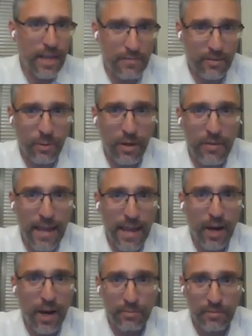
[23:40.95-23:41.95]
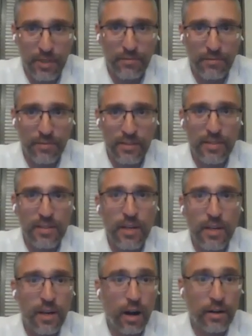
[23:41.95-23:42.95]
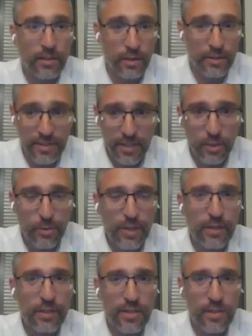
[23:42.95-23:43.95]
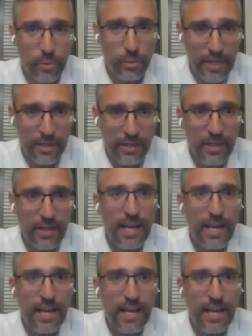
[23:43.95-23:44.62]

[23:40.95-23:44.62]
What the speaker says: to everyone that our briefings are continuing this week.